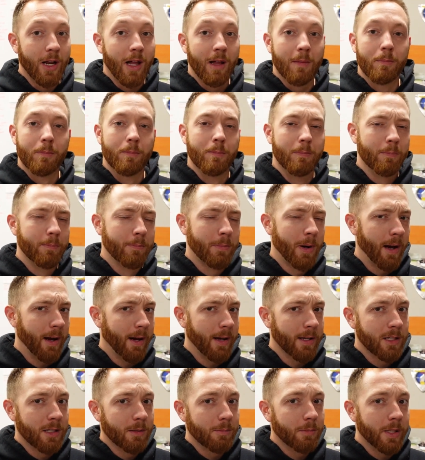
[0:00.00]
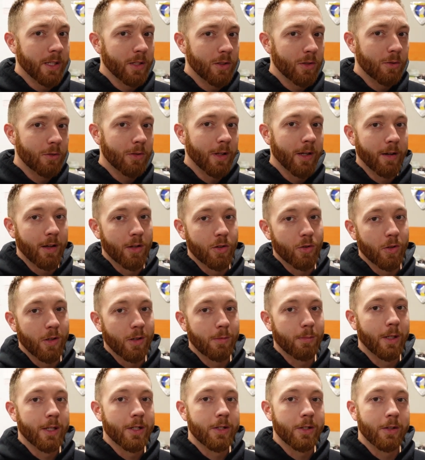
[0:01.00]
I'll possibly do like a
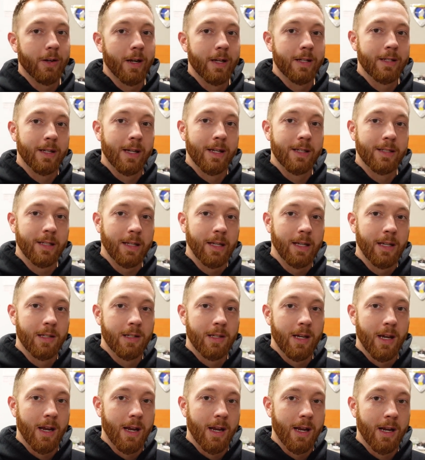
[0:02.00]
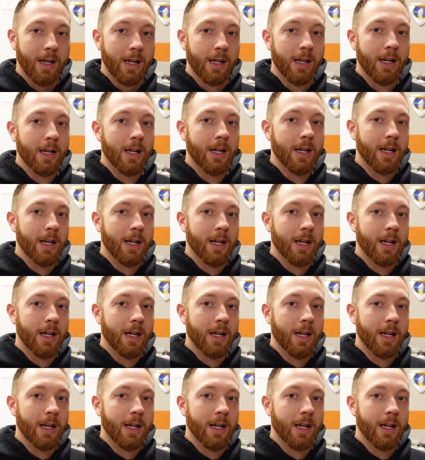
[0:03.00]
Trailblazer SS intake.